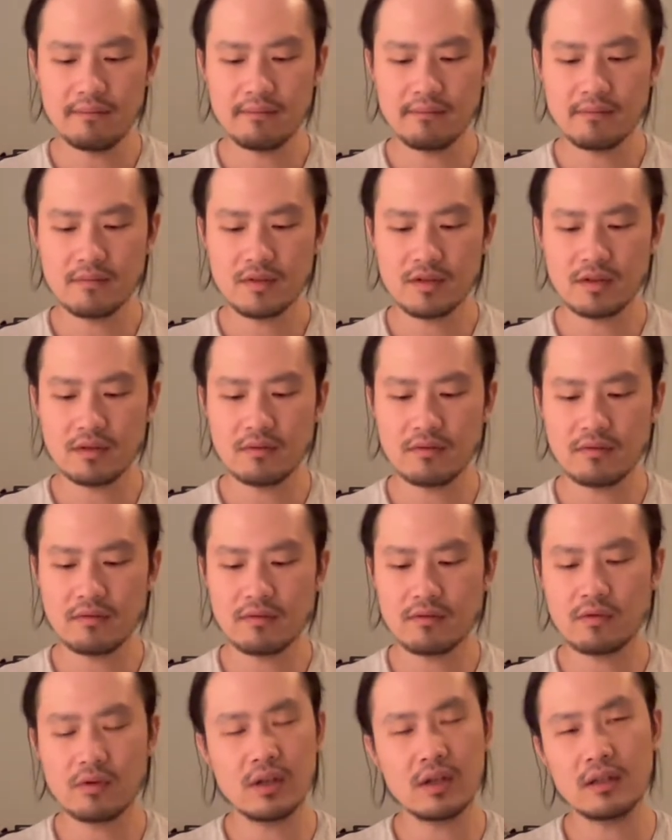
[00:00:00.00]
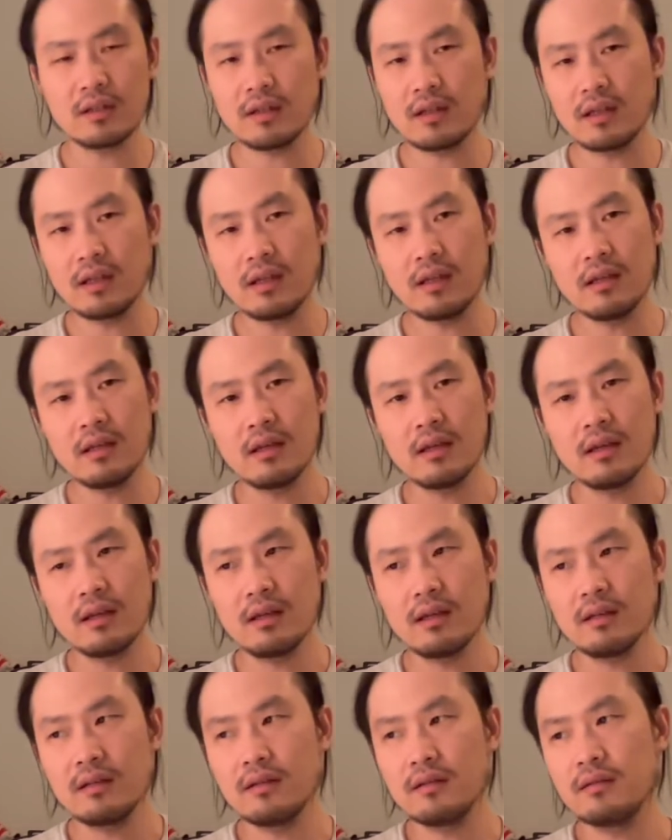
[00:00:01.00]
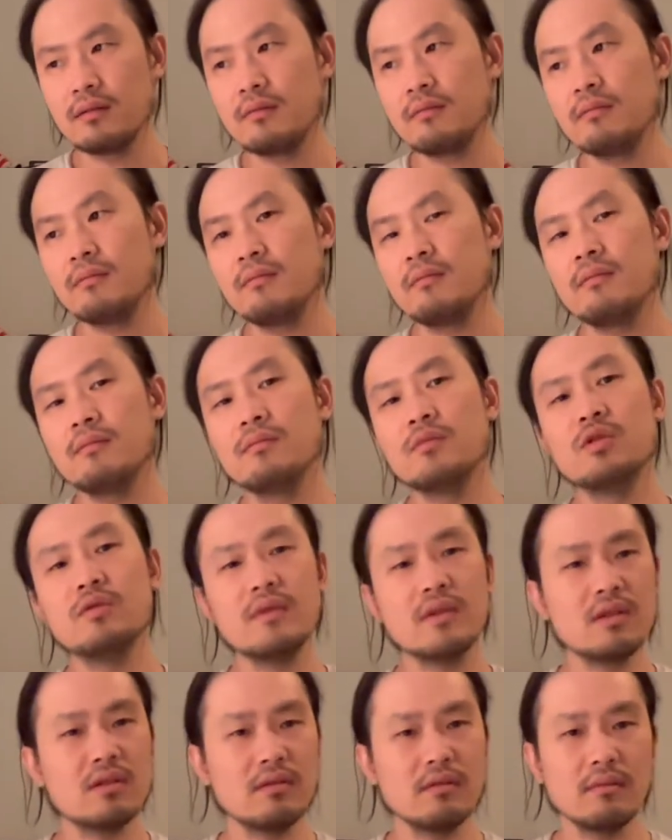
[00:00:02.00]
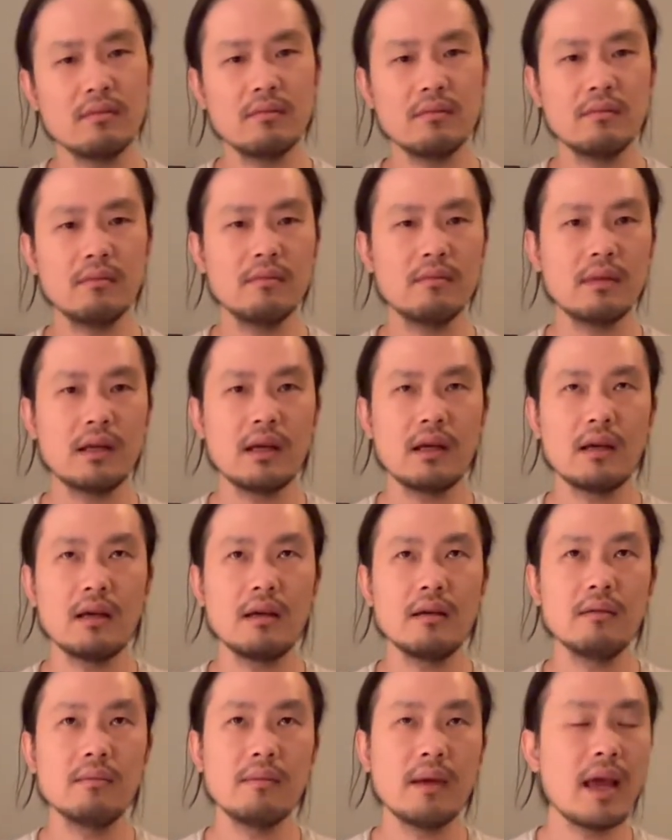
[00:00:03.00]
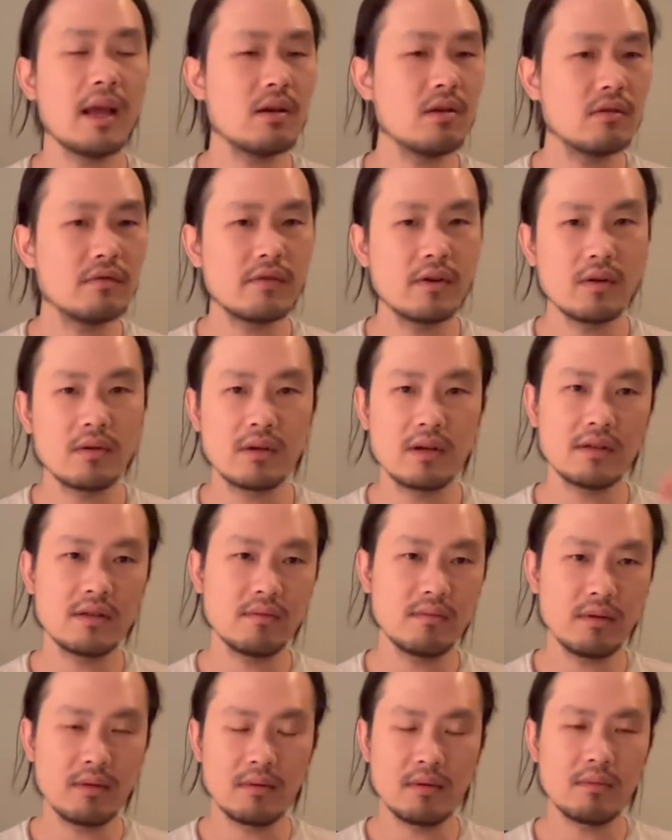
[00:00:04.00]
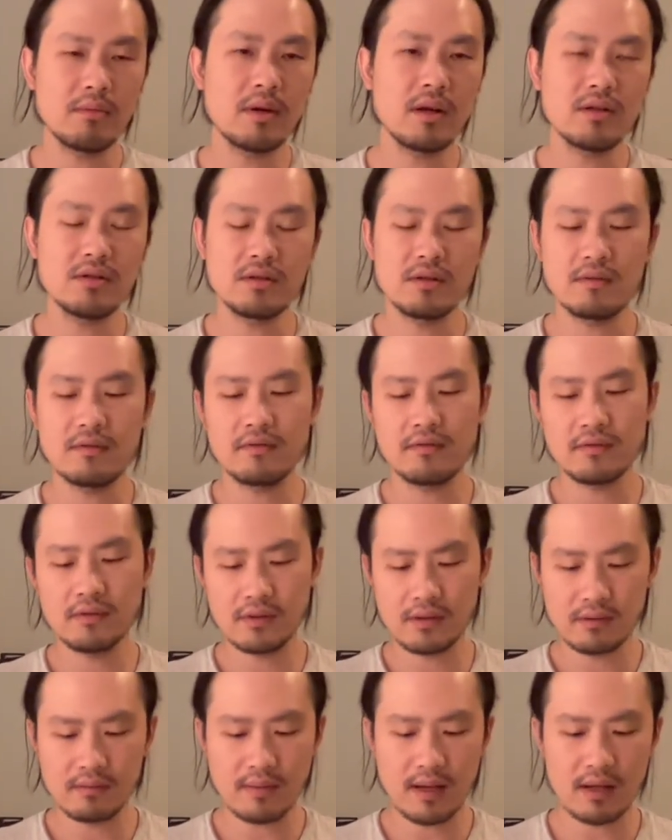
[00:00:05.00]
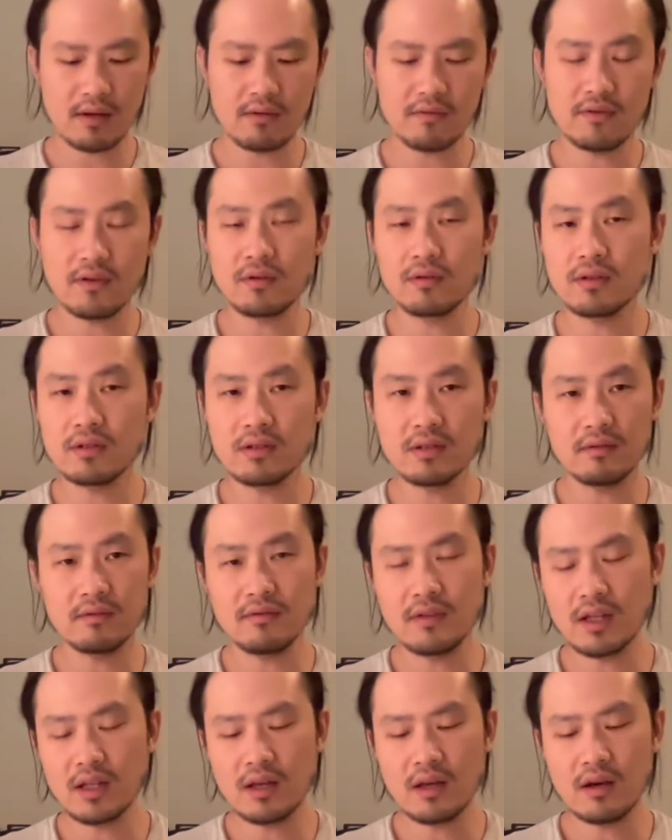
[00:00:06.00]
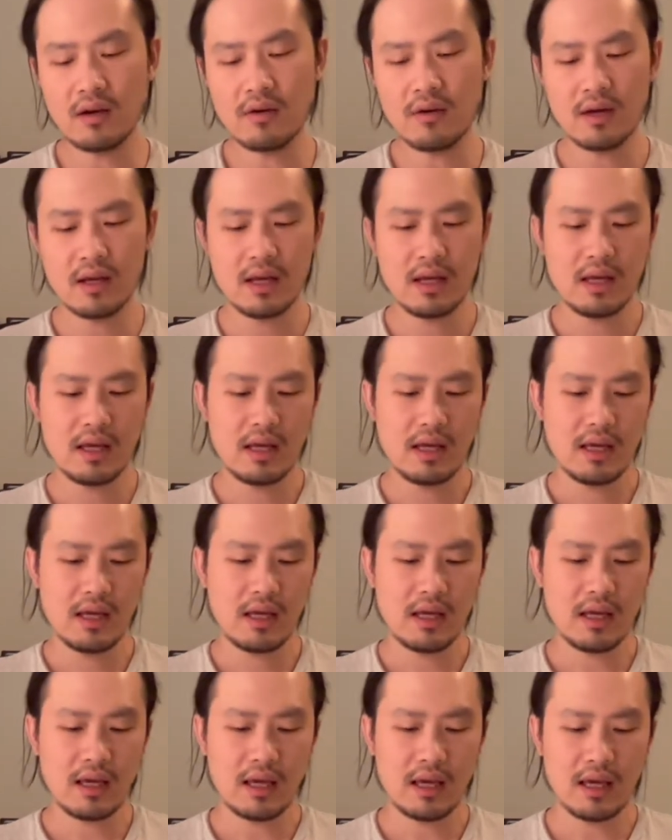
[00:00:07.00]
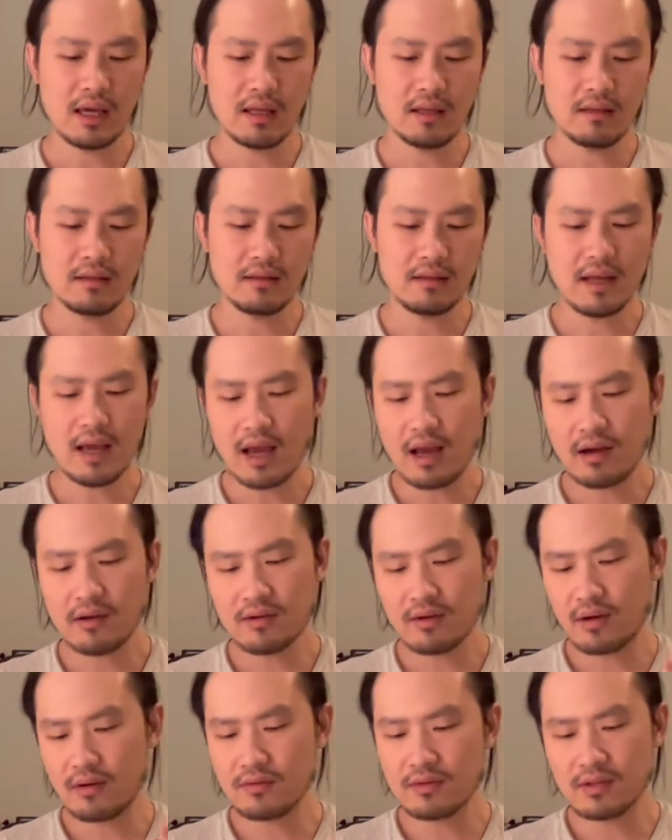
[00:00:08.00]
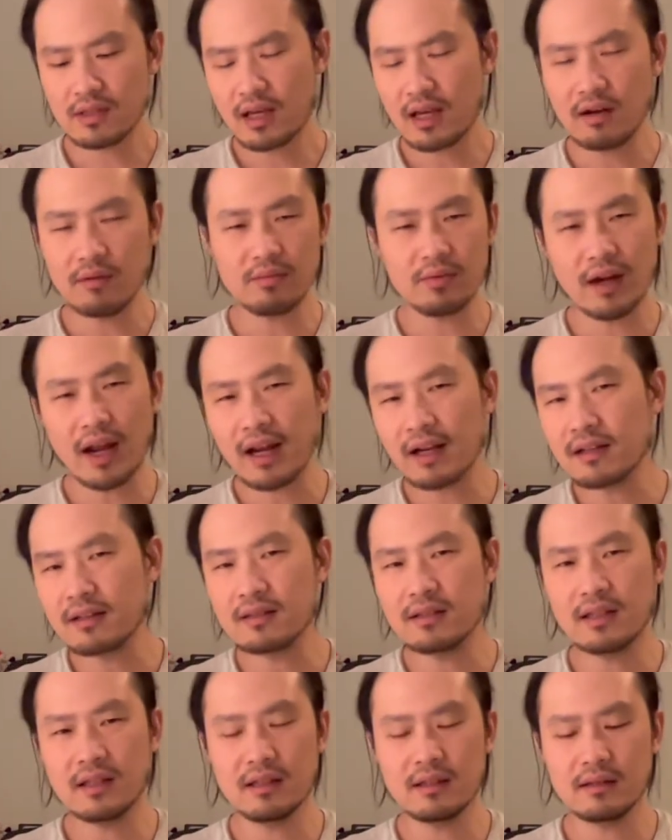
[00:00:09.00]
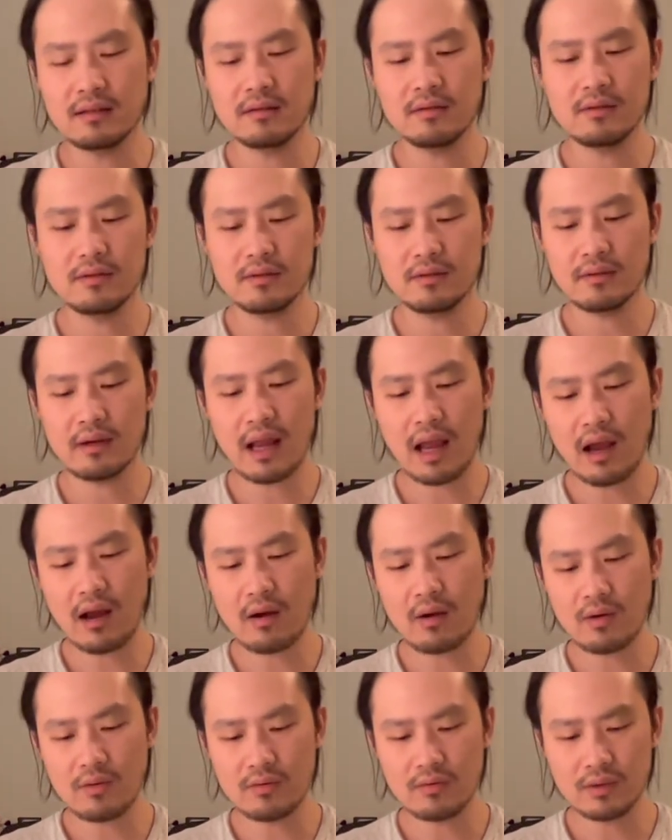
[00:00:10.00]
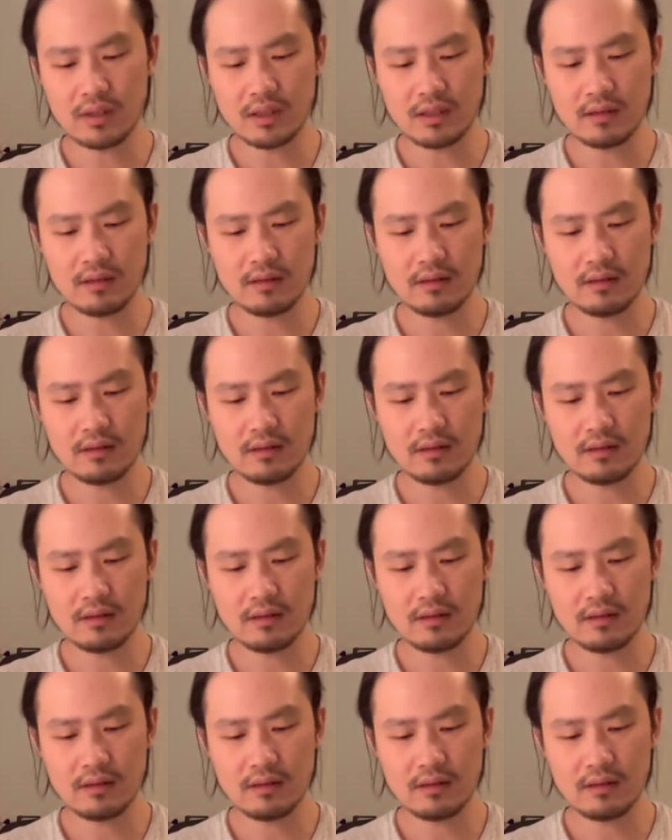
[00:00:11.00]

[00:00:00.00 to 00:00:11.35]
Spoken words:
sort of quickly move into manual focus and be able to punch in for manual focus in video. And I was just kind of practicing sort of how I would